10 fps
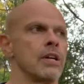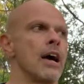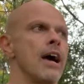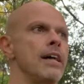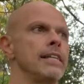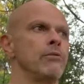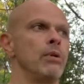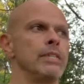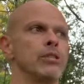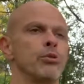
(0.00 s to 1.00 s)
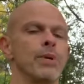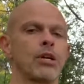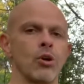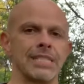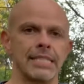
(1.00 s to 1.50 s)
and it will need to be
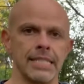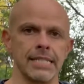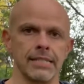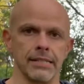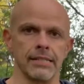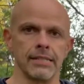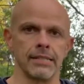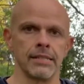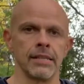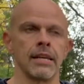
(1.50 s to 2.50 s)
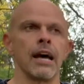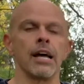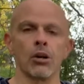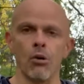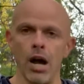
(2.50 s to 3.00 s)
consistent,
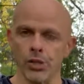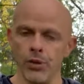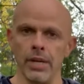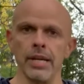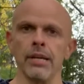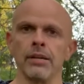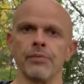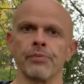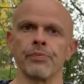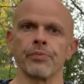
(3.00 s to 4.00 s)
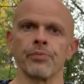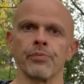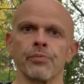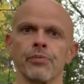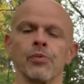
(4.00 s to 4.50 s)
and gradually
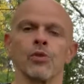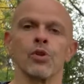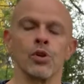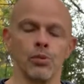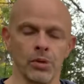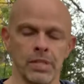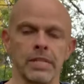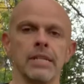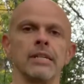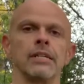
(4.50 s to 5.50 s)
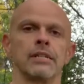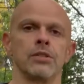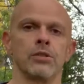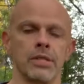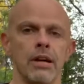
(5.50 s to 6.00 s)
you will see
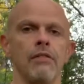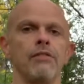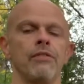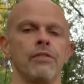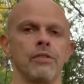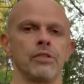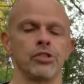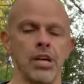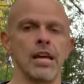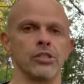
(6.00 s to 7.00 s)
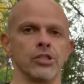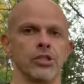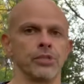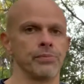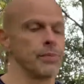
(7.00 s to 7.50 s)
yourself change.
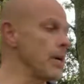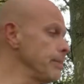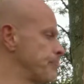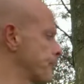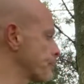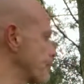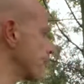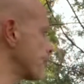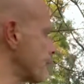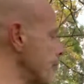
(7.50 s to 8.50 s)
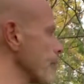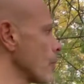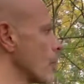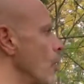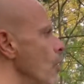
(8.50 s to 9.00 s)
Yeah.
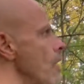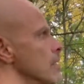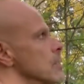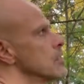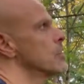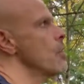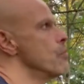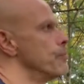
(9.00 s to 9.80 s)
All right. So